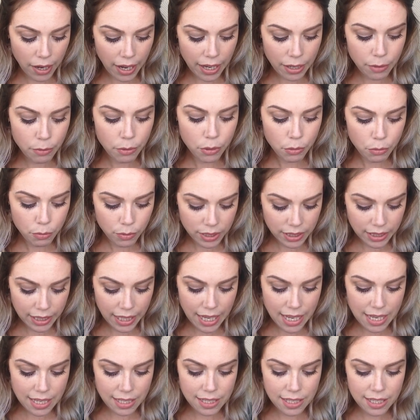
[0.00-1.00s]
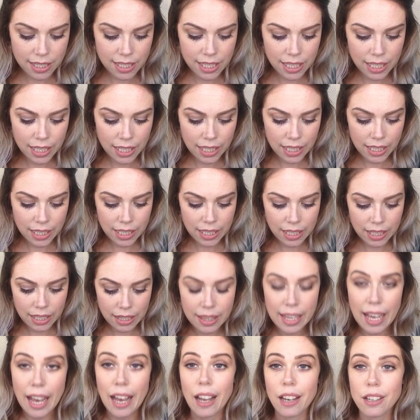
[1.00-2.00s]
I will release
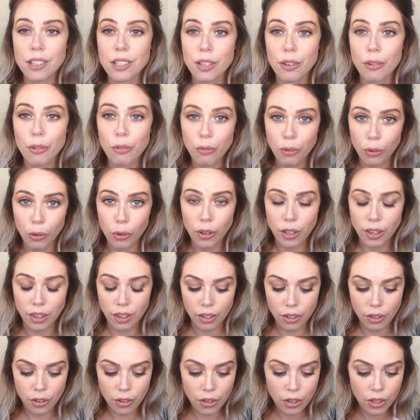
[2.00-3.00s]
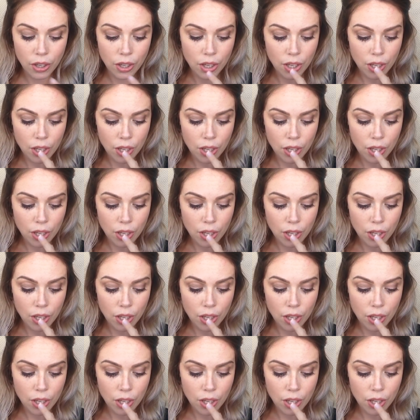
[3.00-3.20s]
that for you